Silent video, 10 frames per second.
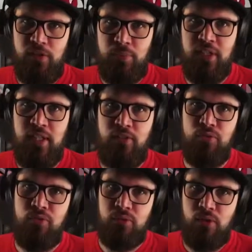which protects you
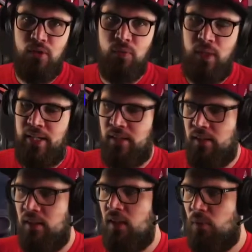from cold
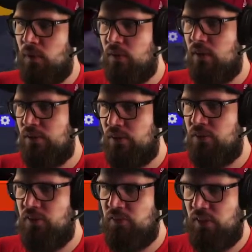weather, will cost you
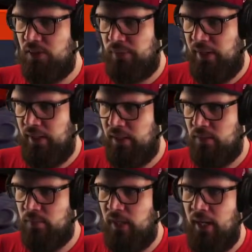50
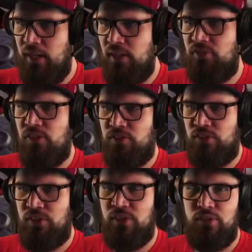uranium, 80
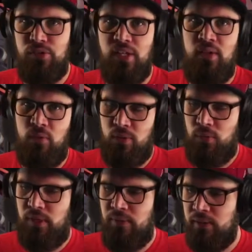phosphorus and 1
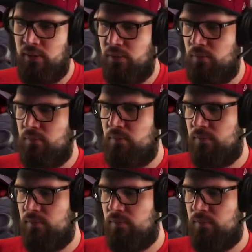wiring loom.